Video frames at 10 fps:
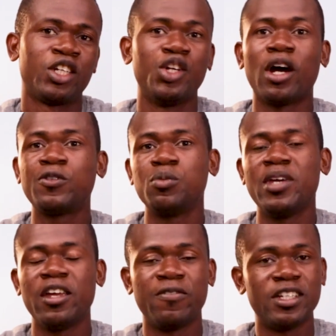You have to
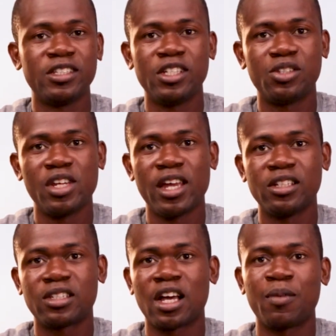be a university
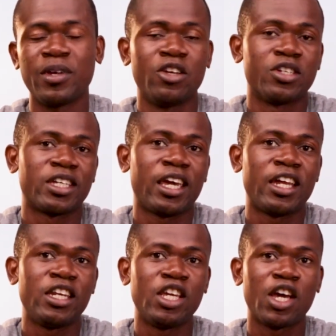student in your
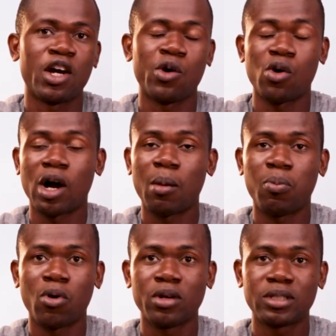second year or
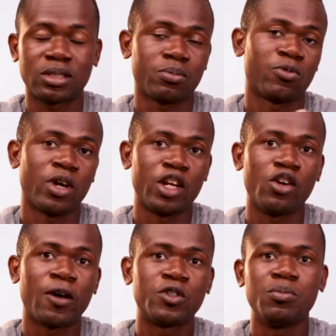upwards, and
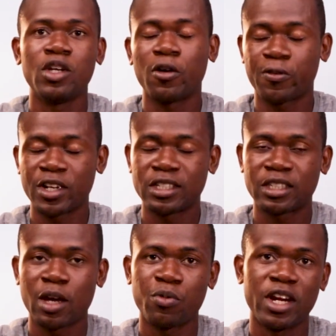you have to be offering
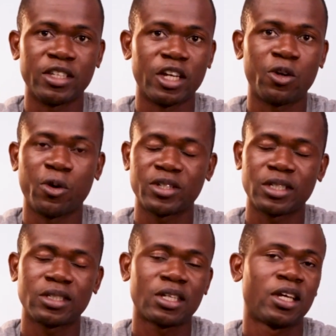STEM related
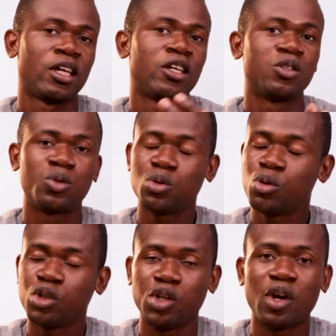courses.
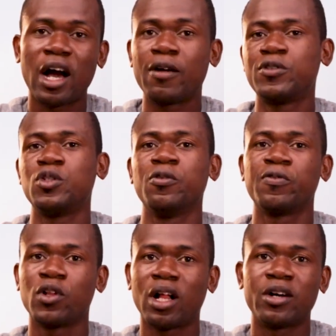2. You have to
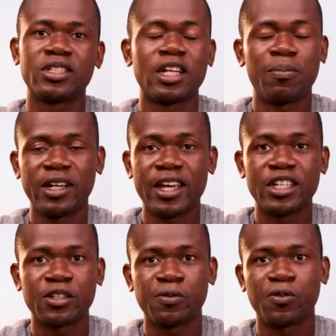fill out the
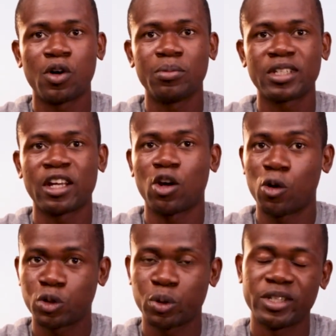application forms and
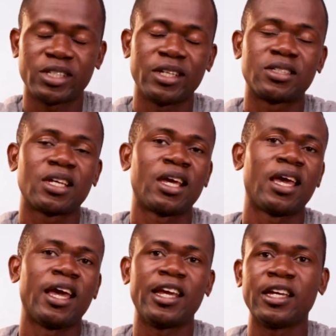also insert
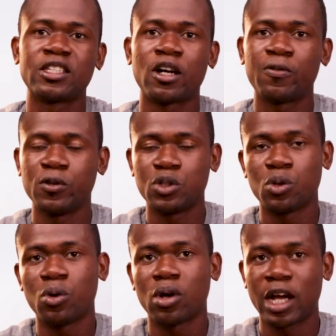a digital
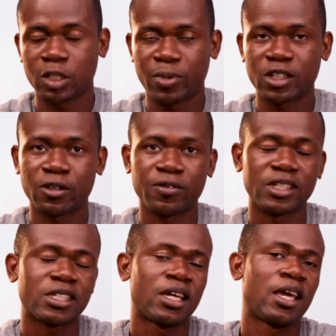photo as part of it.